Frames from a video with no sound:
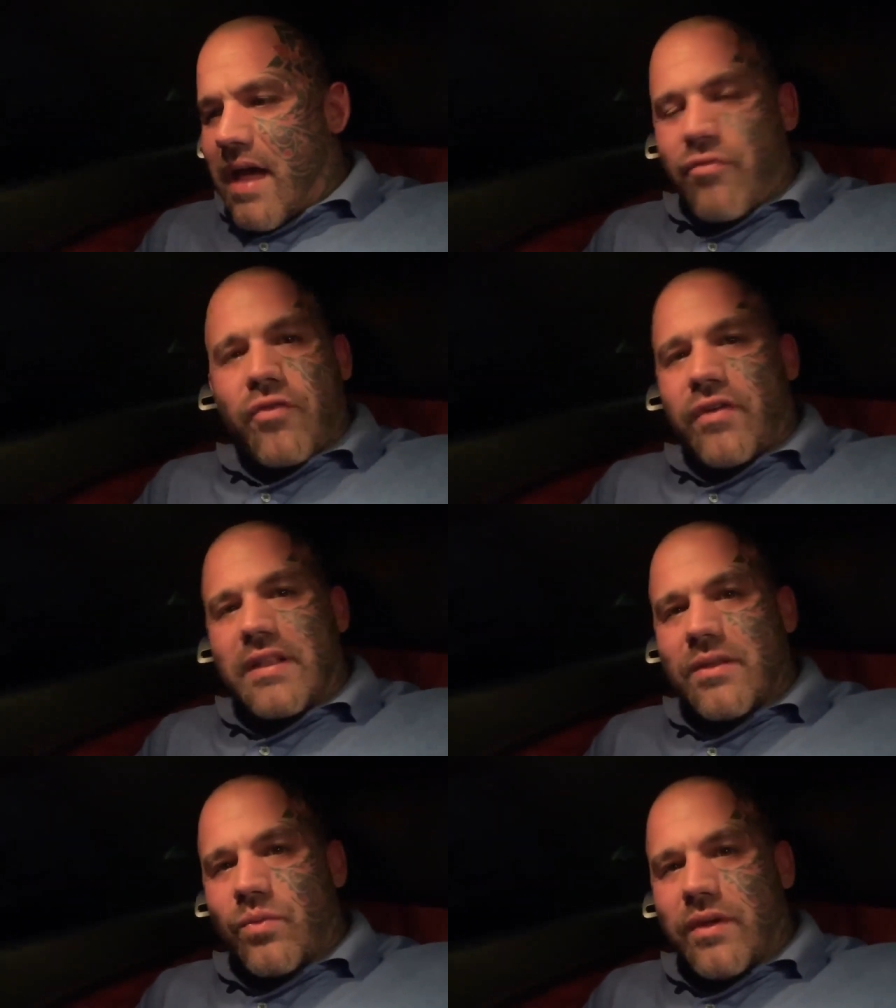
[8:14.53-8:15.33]

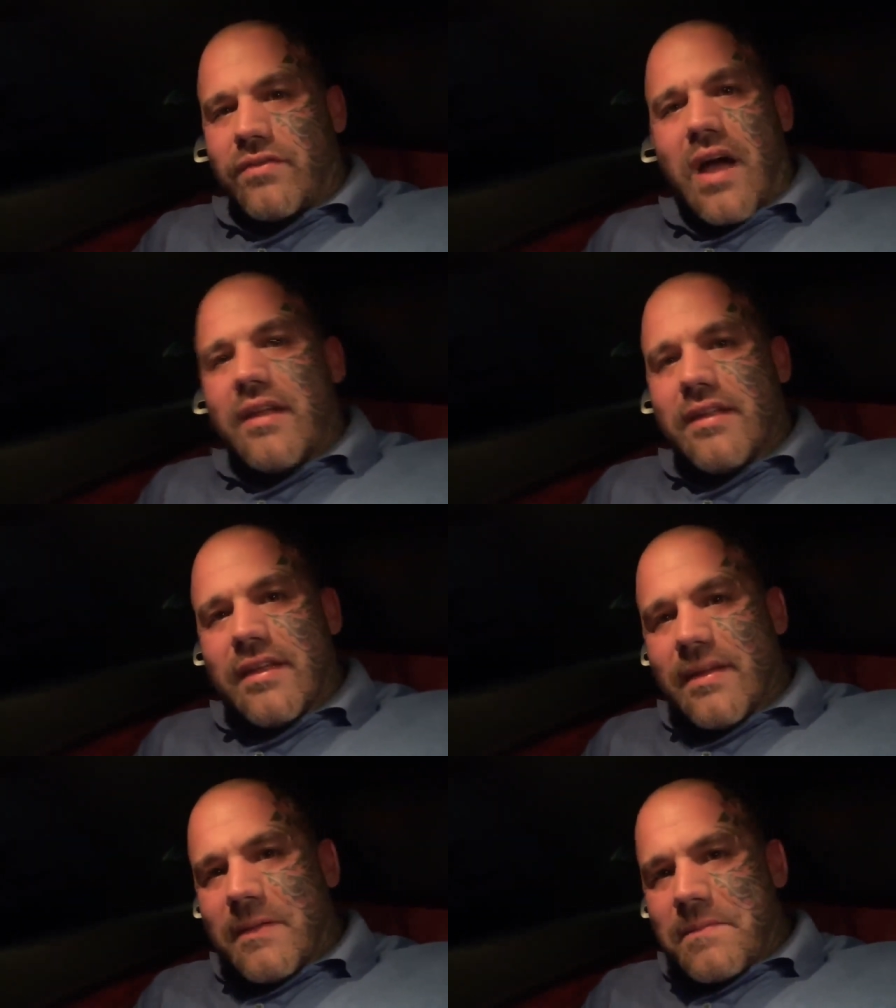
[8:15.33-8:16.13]
everything that we've done,
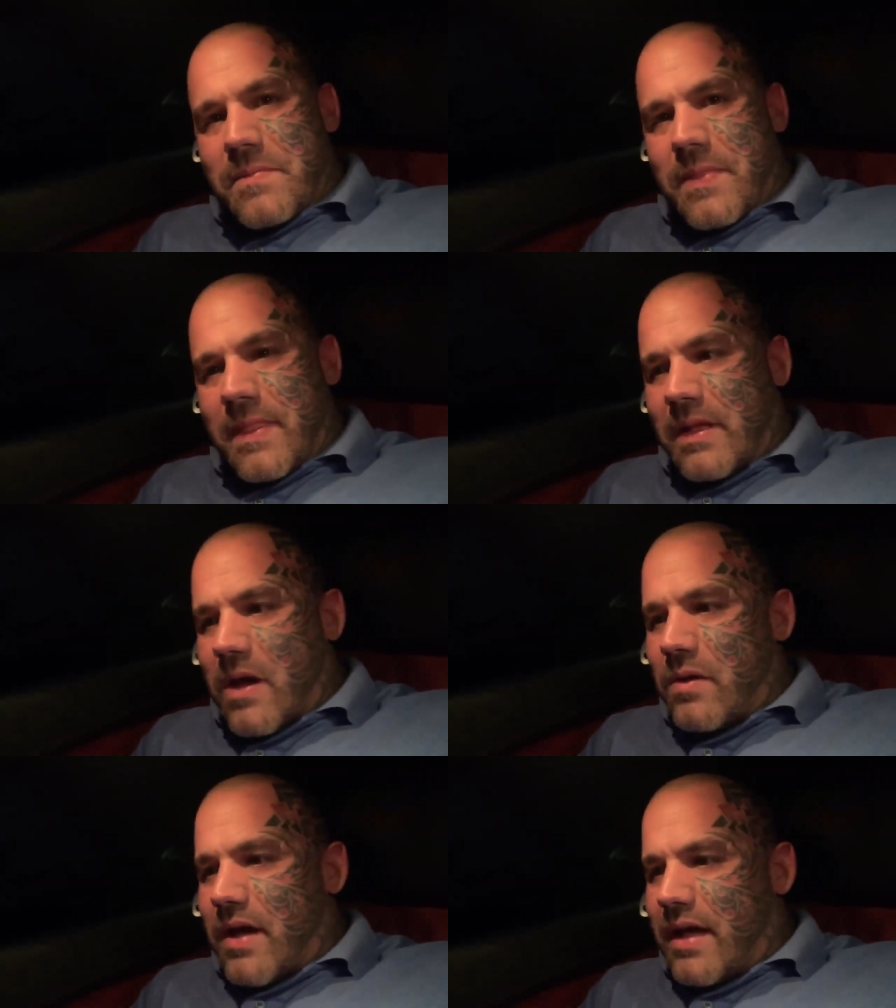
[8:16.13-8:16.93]

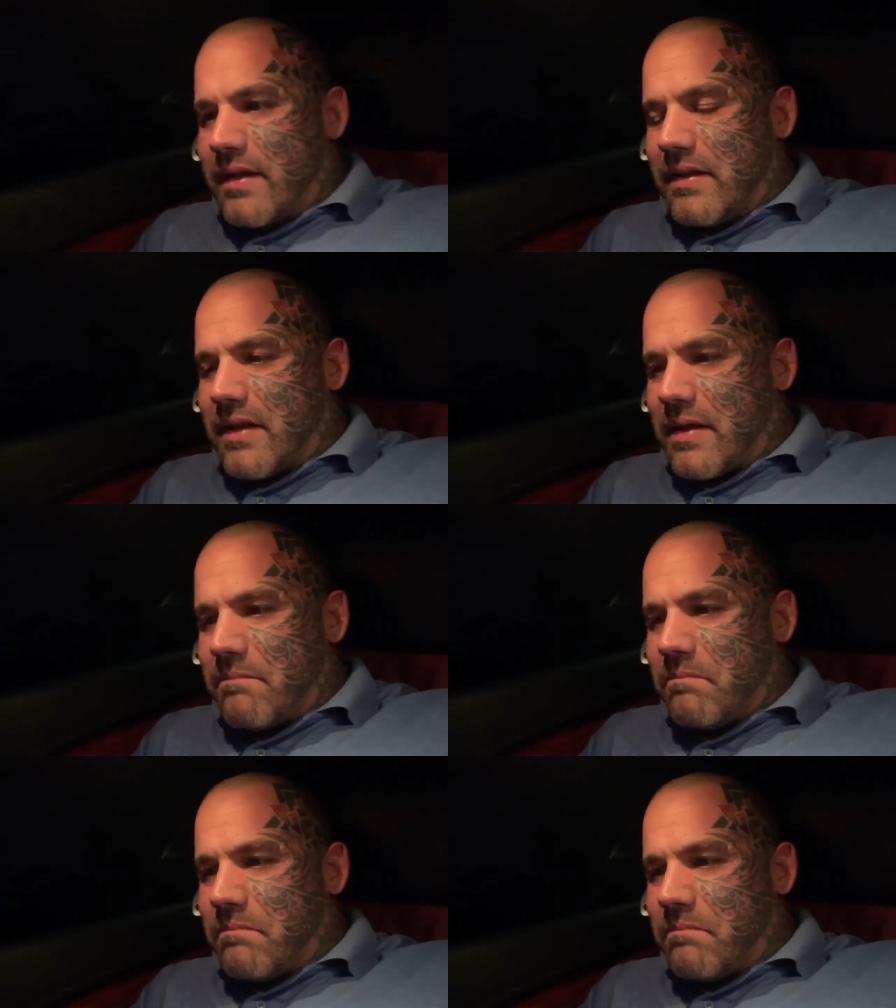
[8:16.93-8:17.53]
you know, and